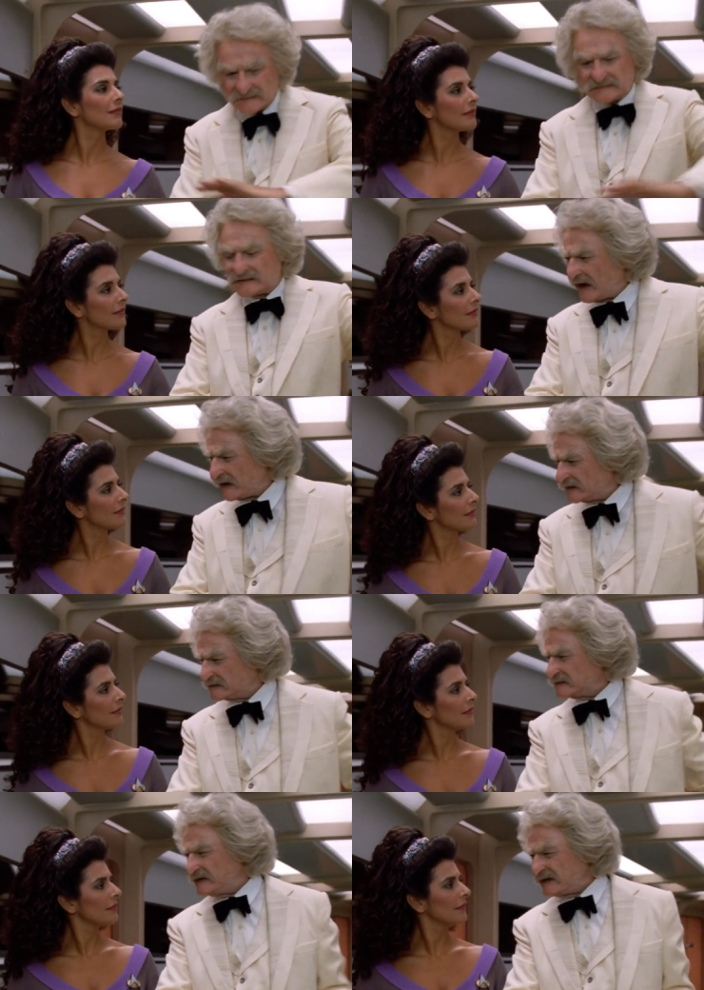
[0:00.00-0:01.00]
Speaker 1: entire
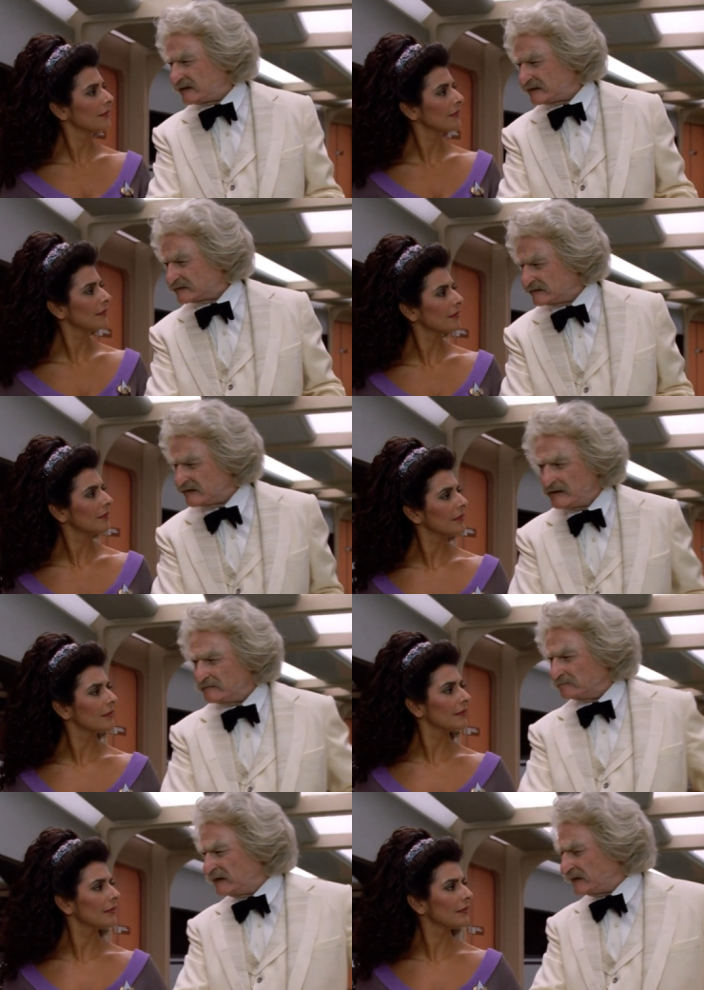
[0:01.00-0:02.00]
cities, and
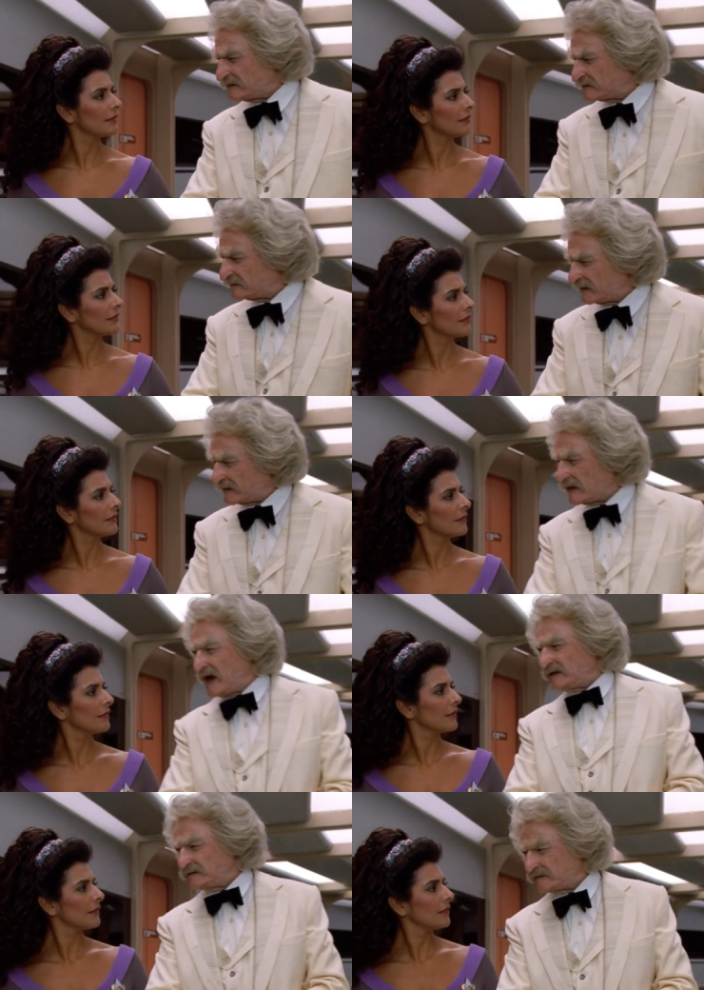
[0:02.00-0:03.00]
military
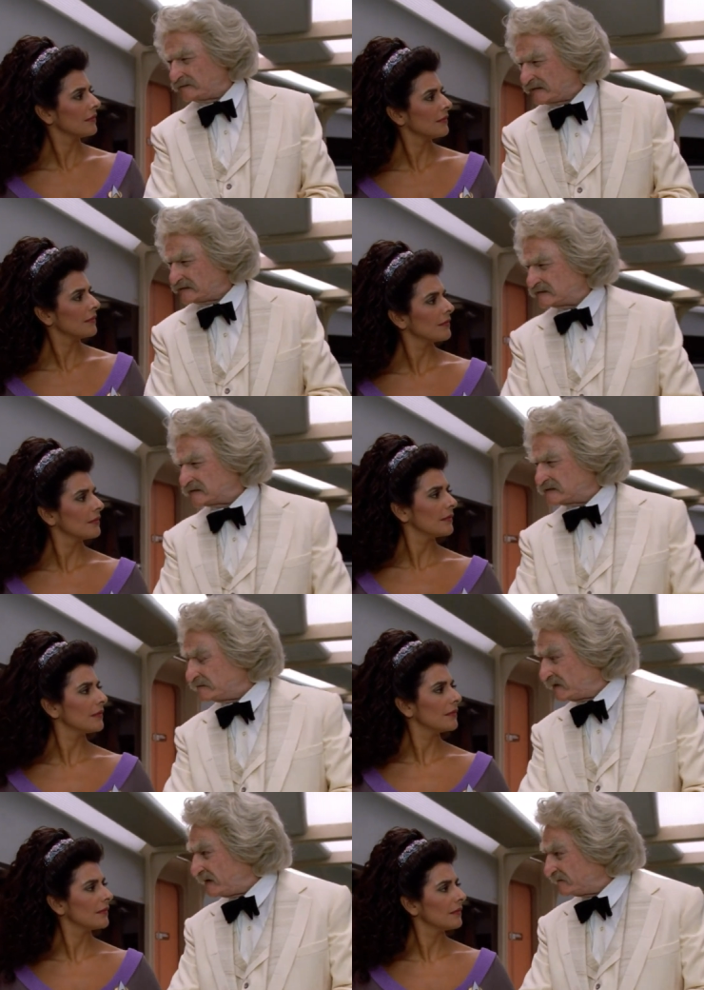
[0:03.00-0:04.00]
conquest as a
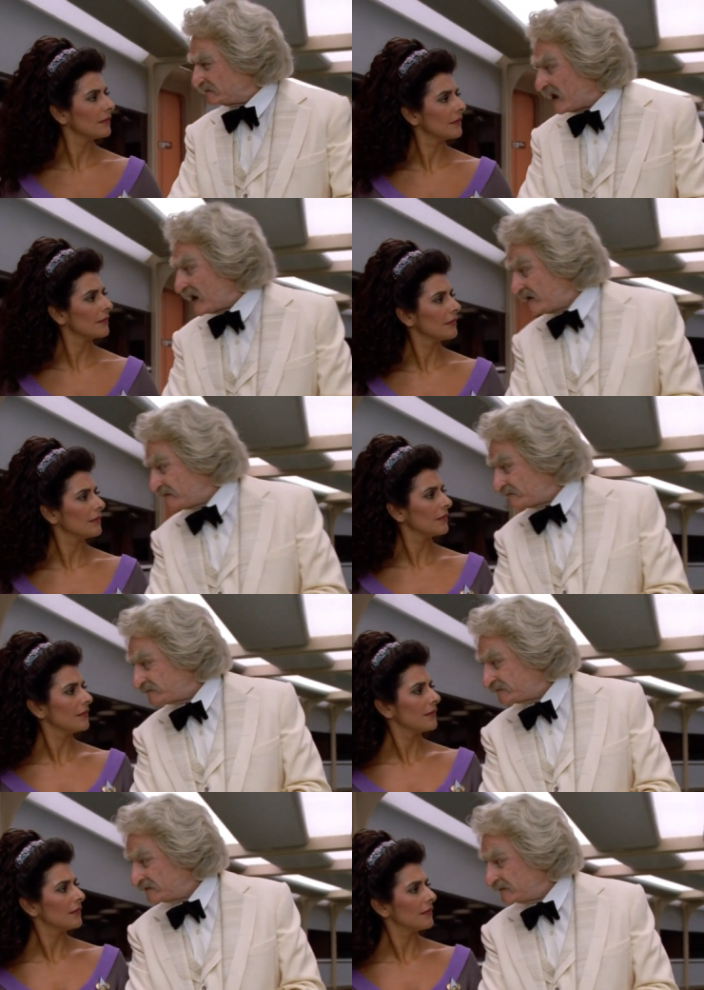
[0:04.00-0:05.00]
way of life.
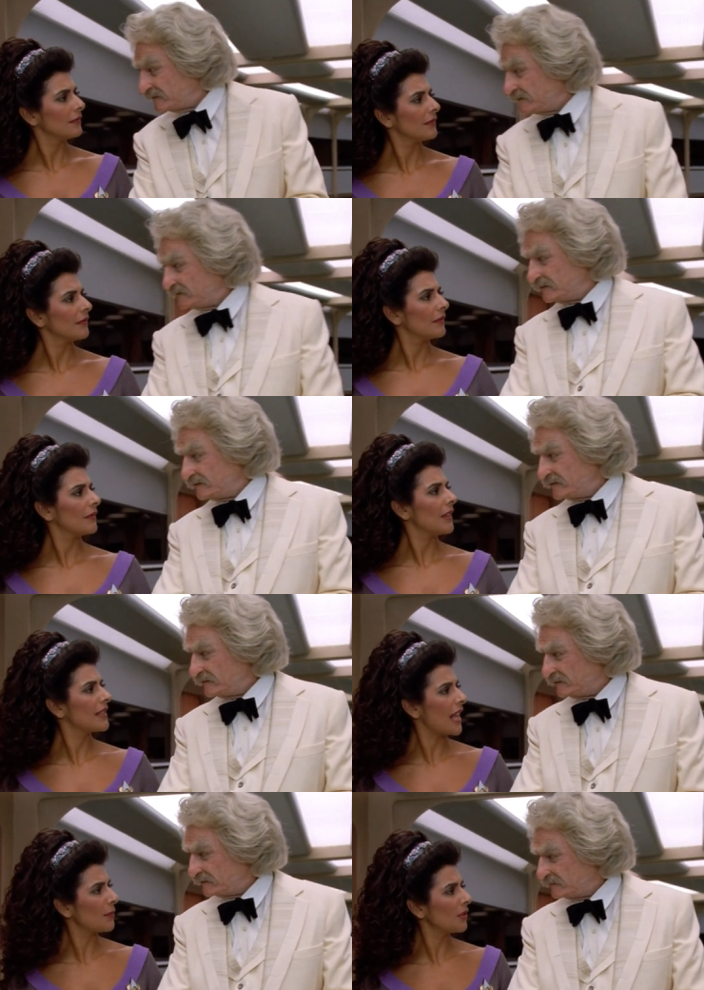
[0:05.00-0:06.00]

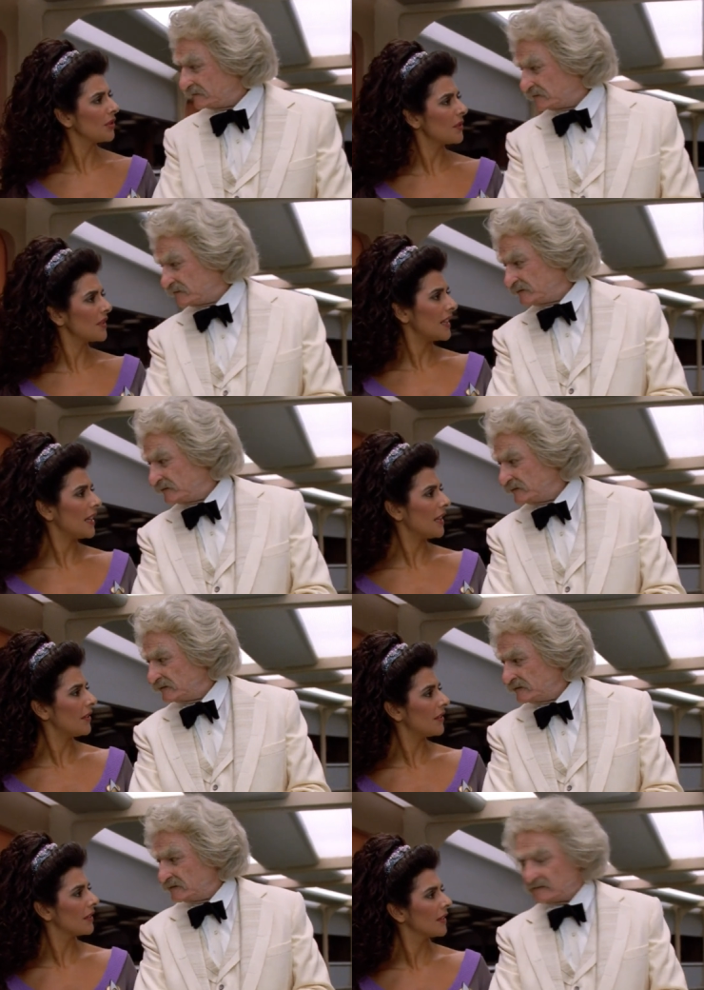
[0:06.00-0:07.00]
Speaker 2: Is that what you see
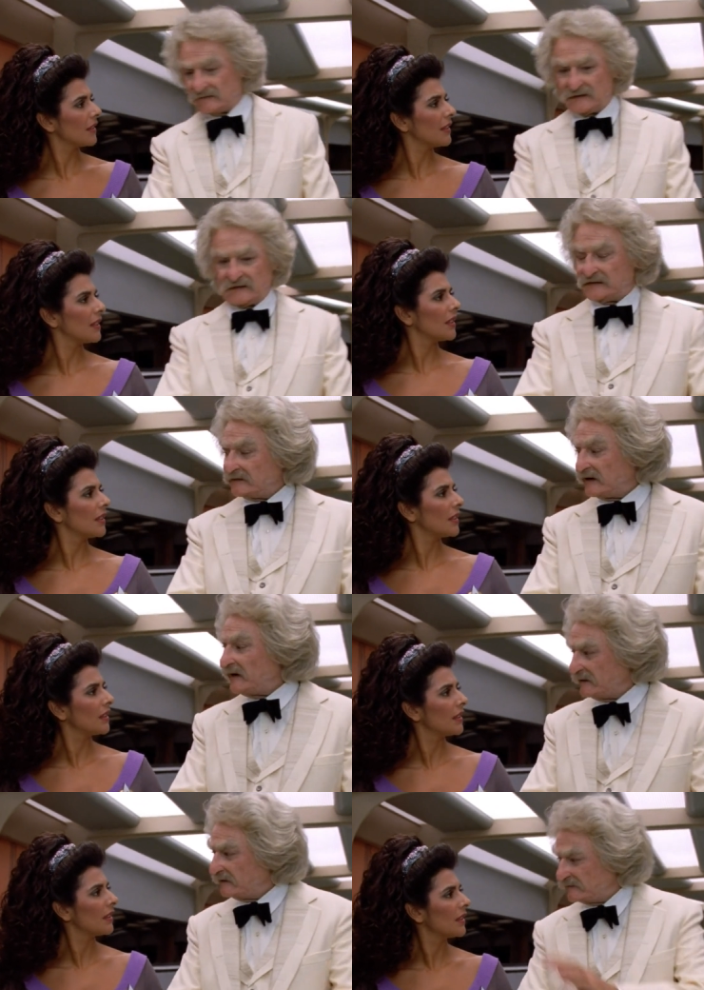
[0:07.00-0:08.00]
here?
Speaker 1: Well,
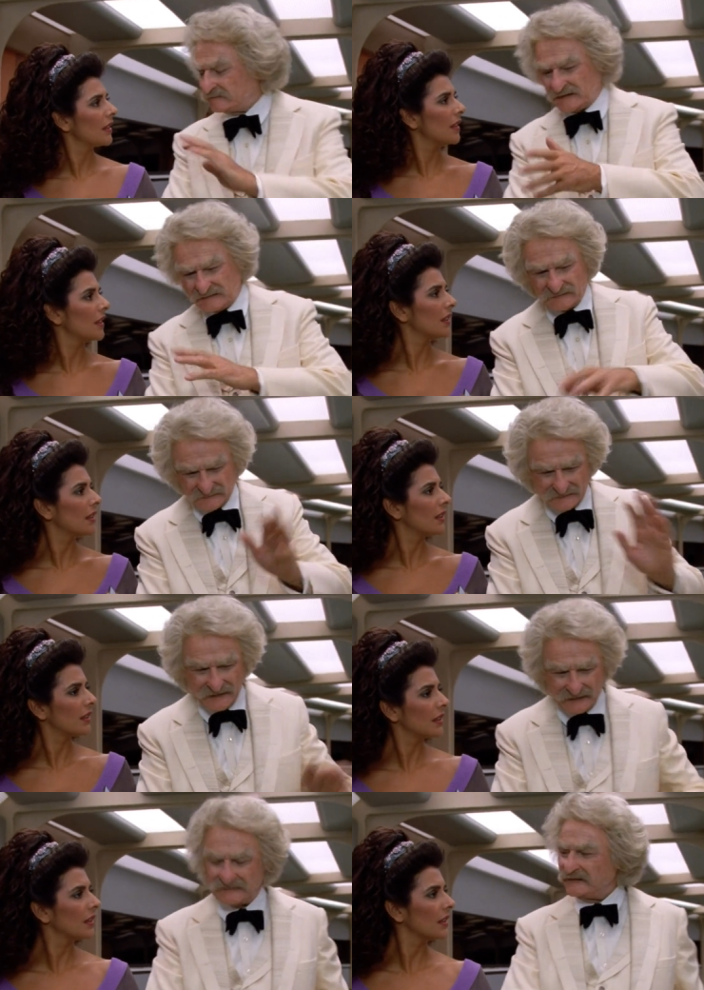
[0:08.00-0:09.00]
I know what you
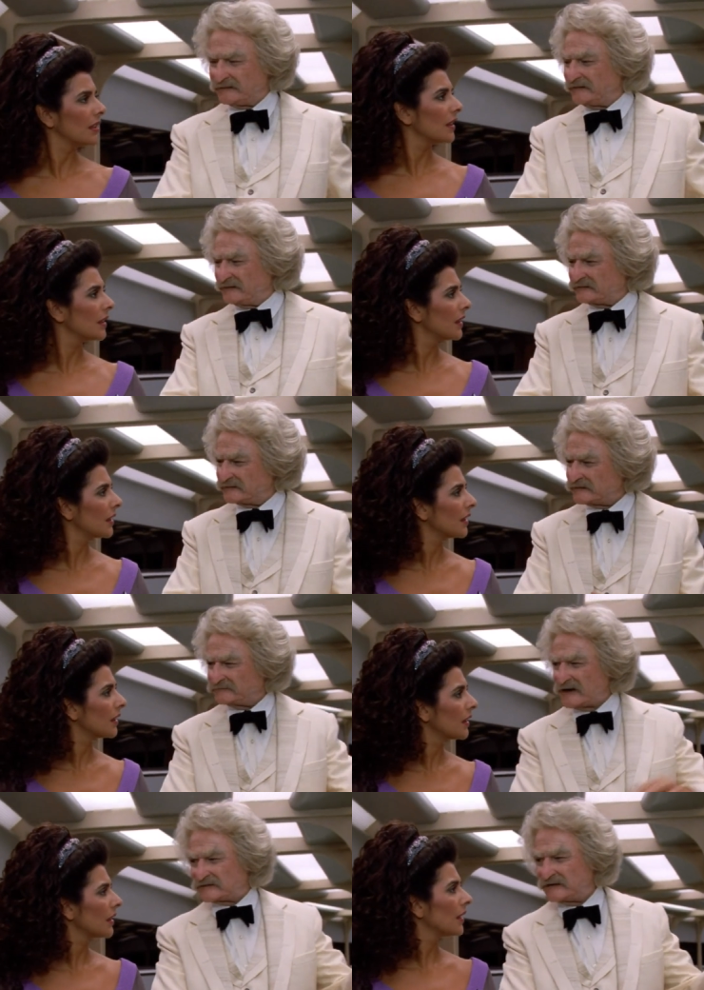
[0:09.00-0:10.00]
say, that this is a
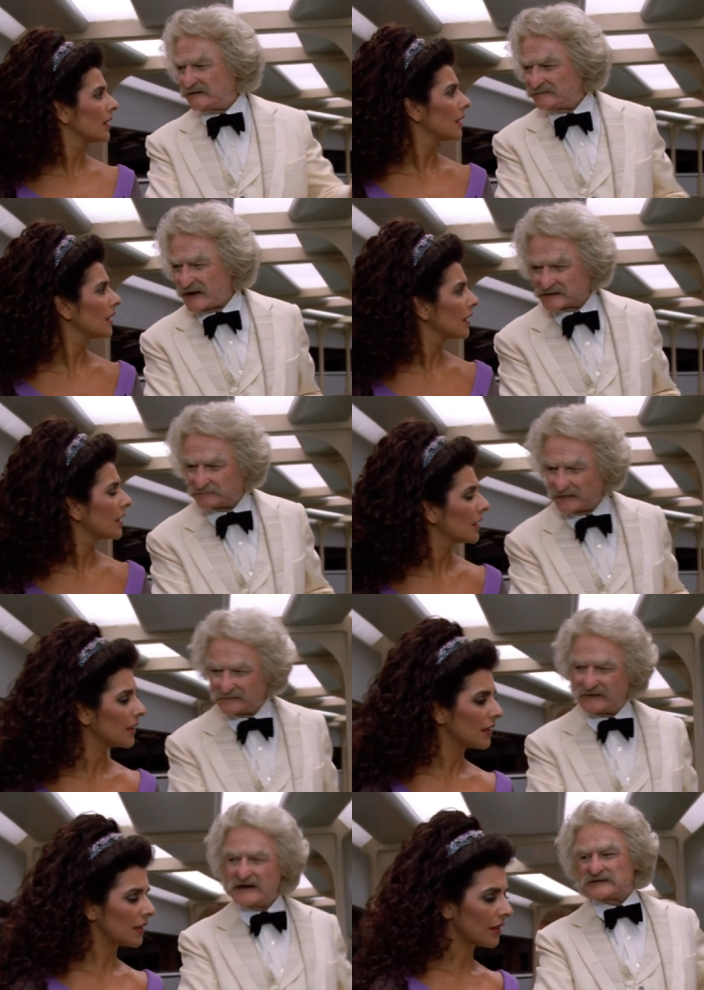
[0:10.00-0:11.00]
vessel of
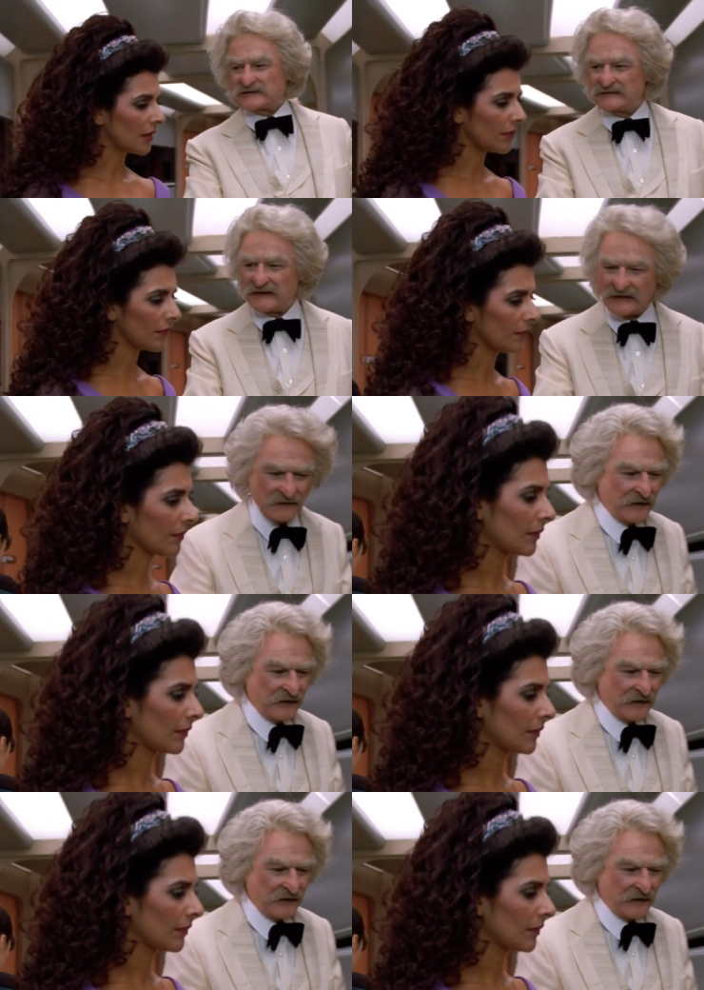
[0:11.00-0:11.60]
exploration and